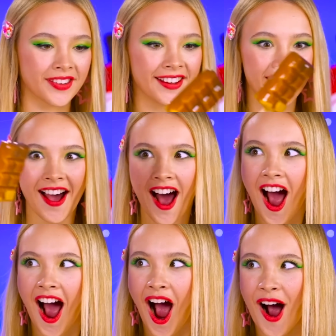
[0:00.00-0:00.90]
that looks
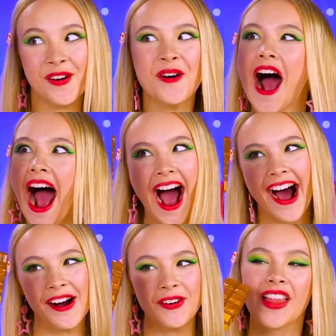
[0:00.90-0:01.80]
incredibly
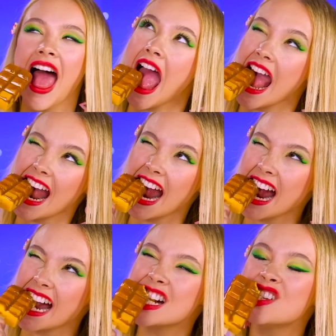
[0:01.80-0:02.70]
yum!
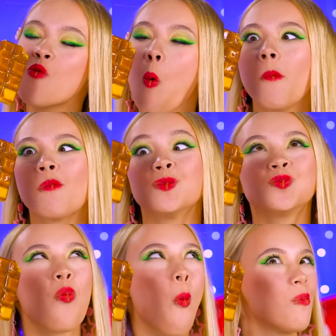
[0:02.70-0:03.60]
Enjoy!
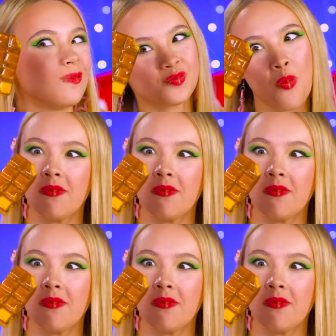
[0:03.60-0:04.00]
Ah.